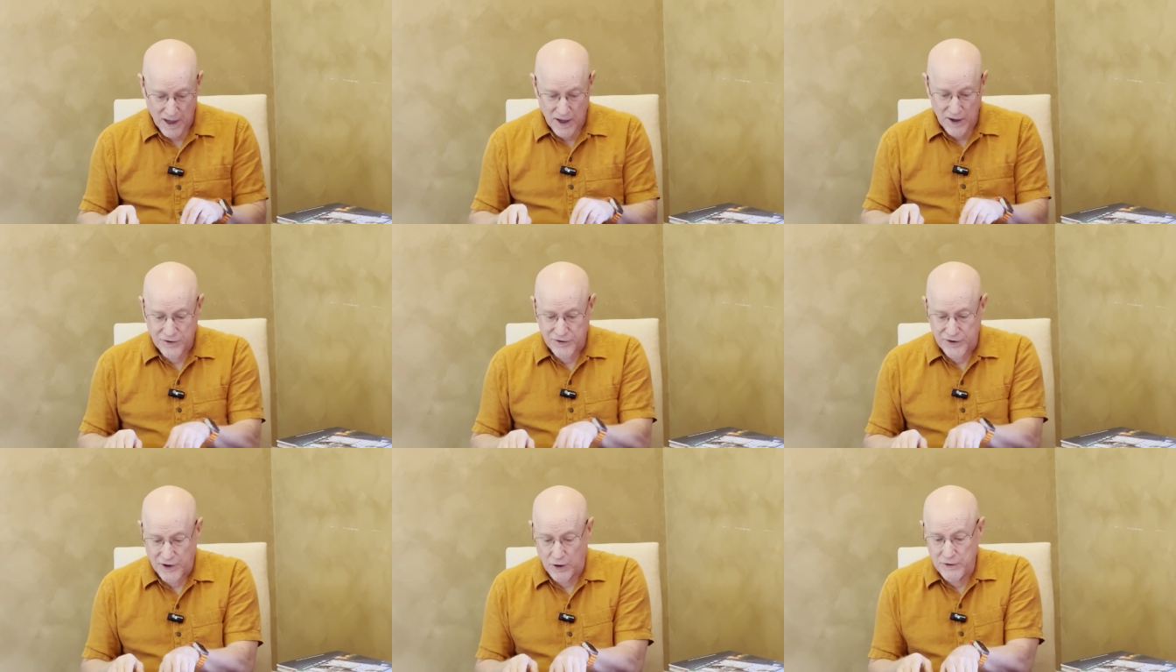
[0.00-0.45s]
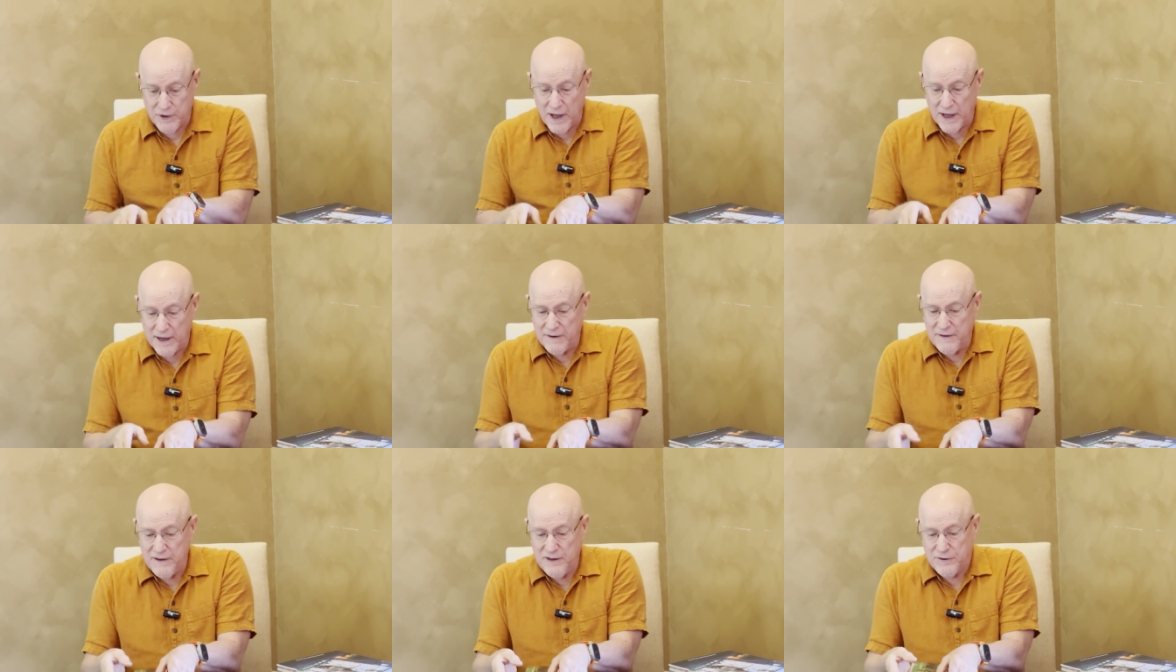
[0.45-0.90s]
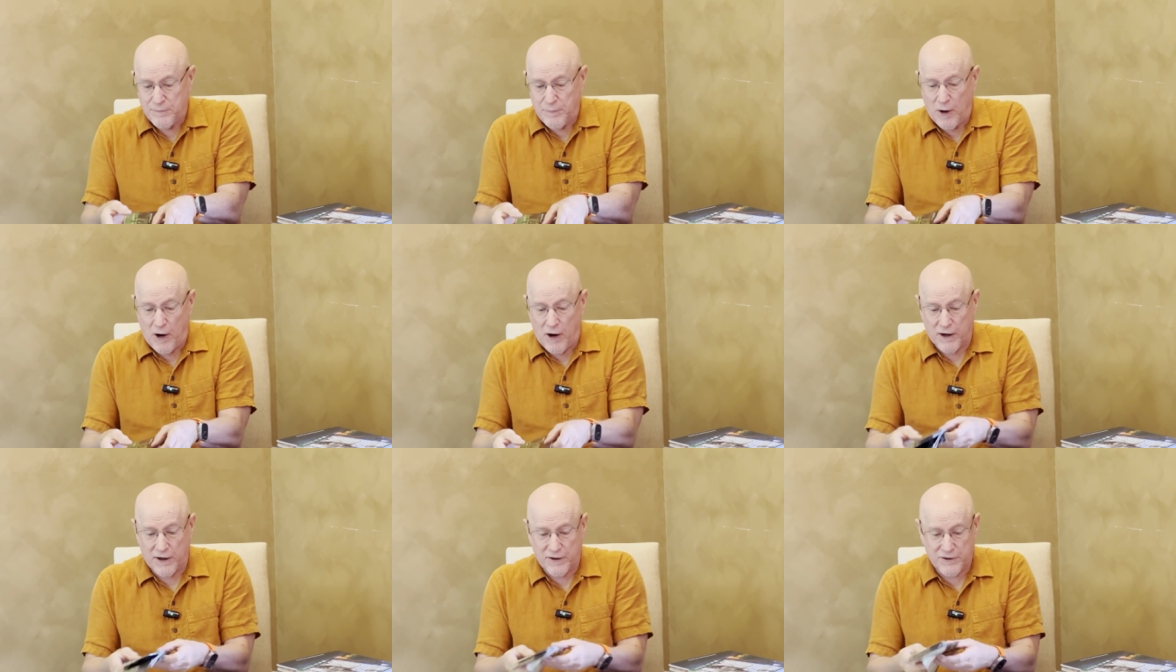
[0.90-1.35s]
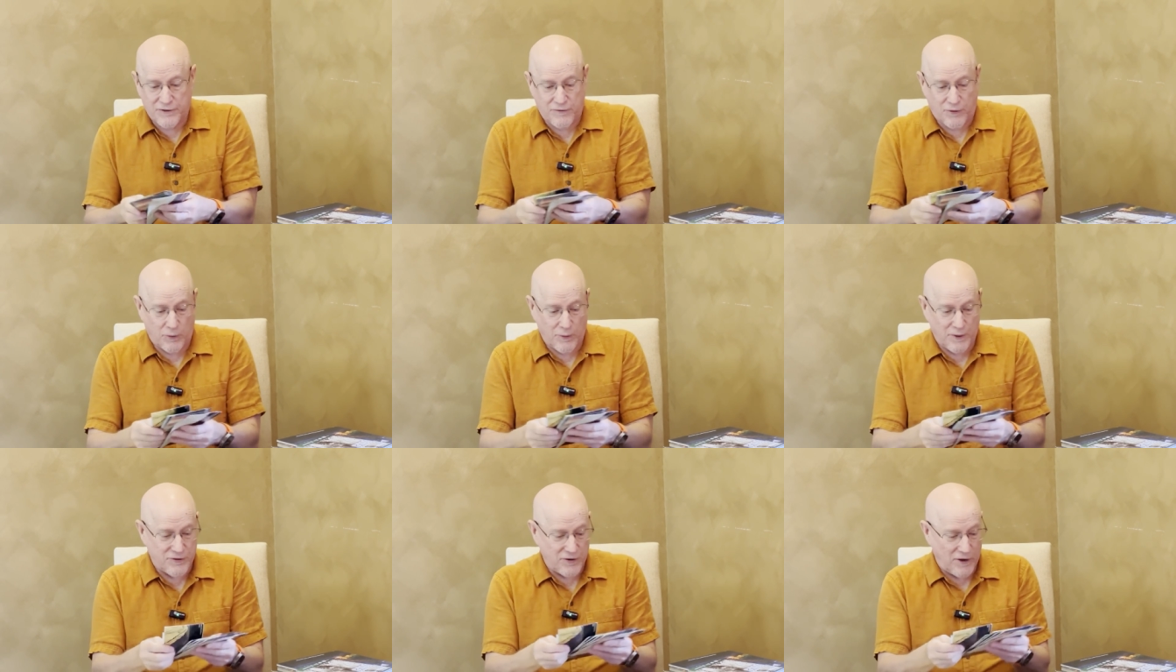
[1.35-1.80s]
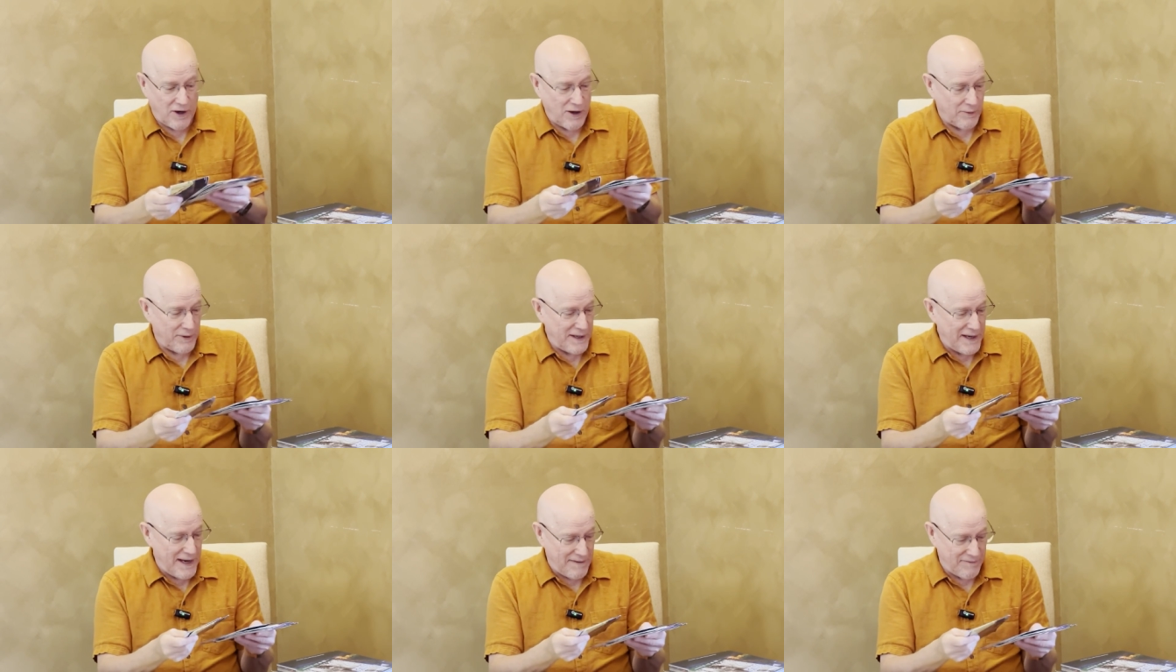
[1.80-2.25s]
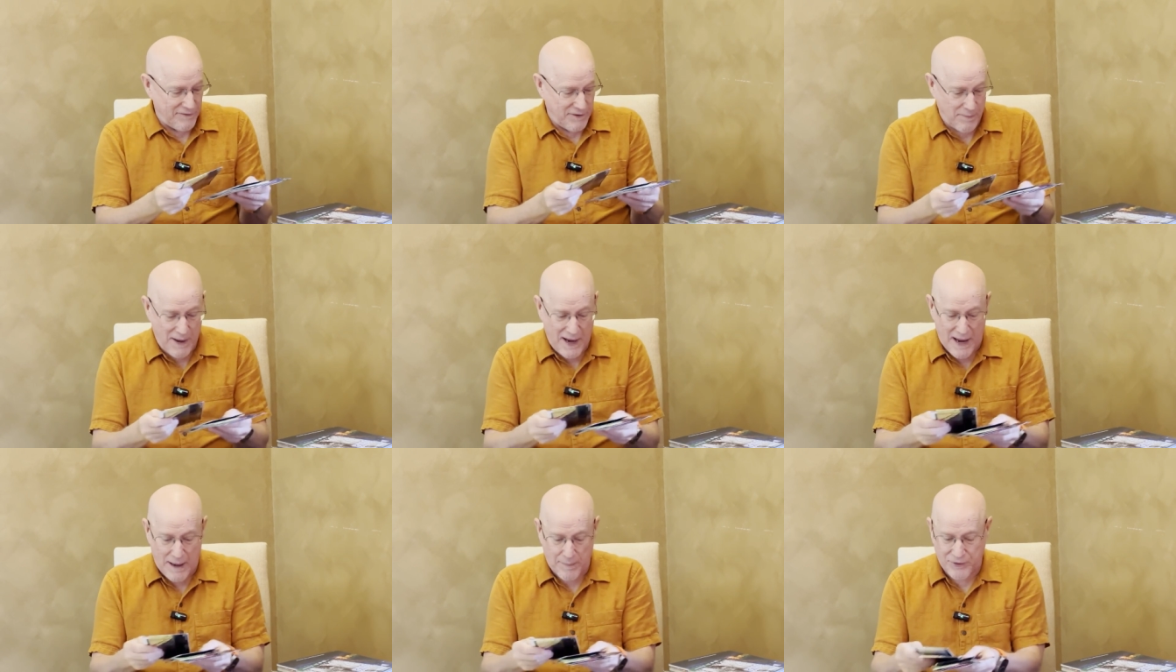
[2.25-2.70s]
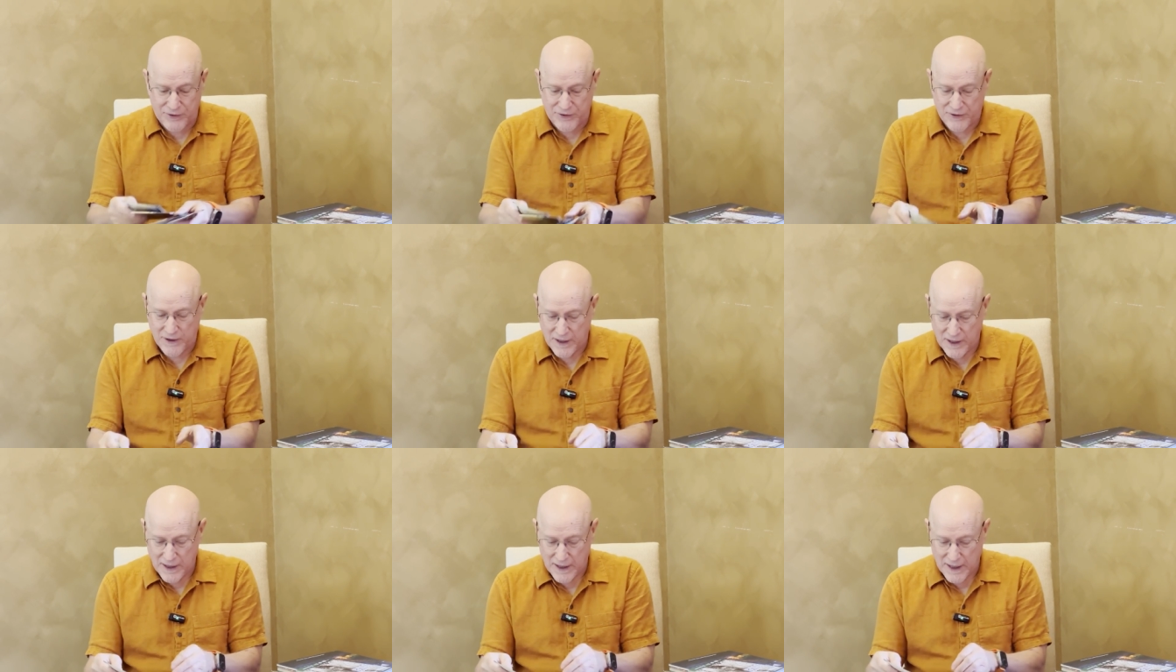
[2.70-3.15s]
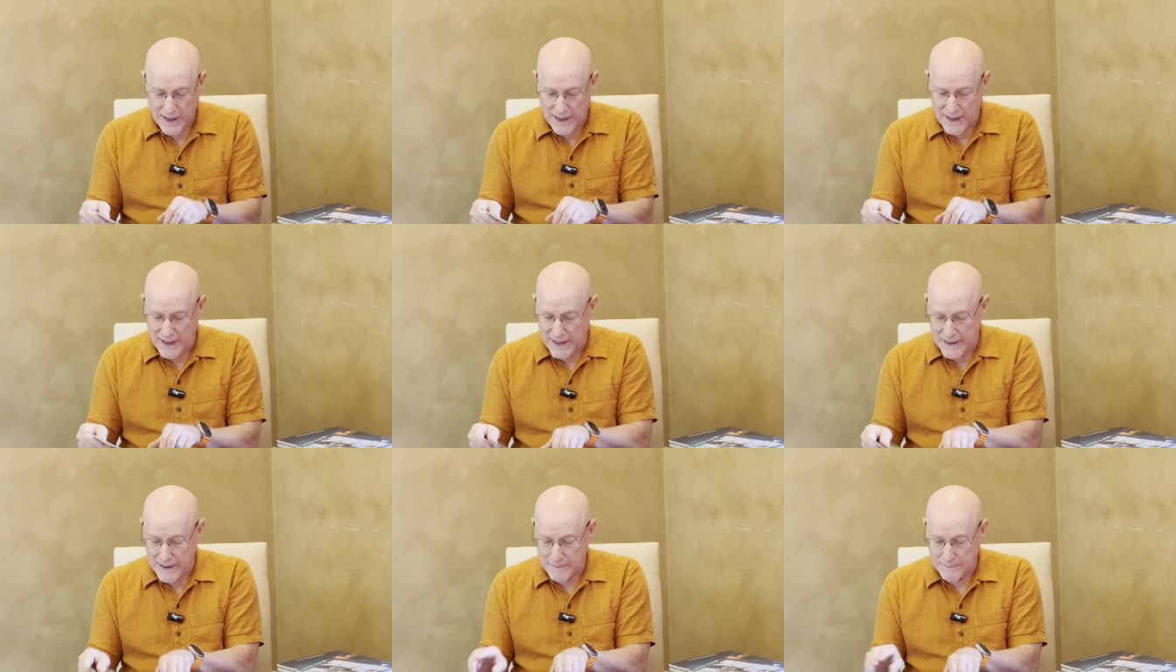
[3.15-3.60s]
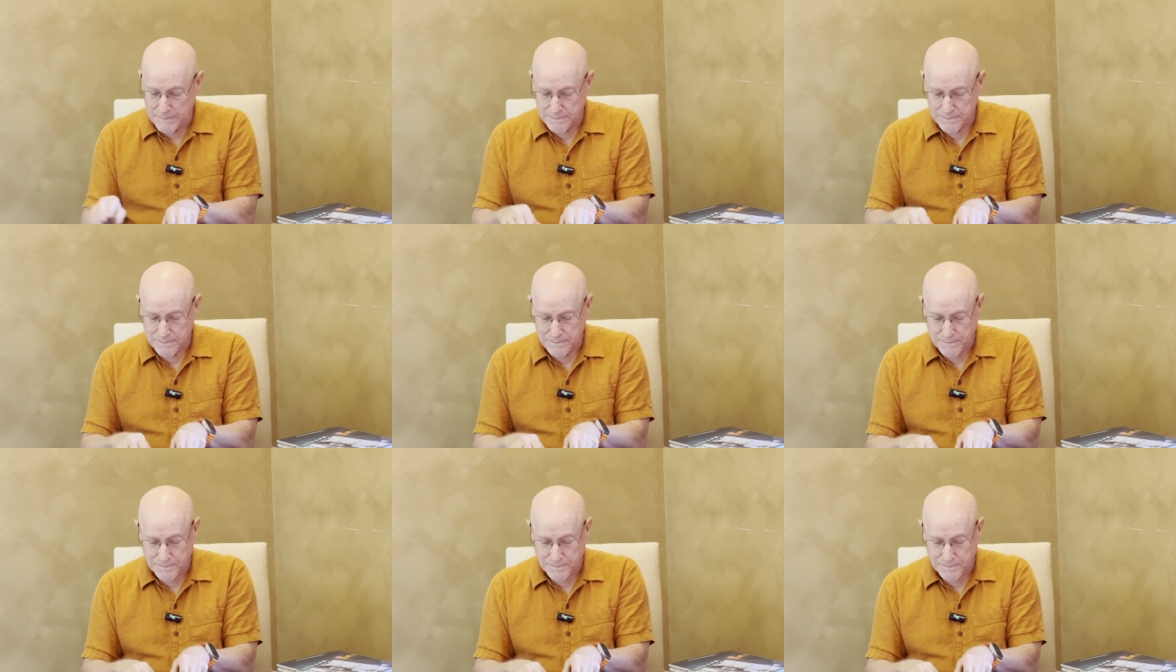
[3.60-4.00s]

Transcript: So none of these parks, for which I already have the maps, um,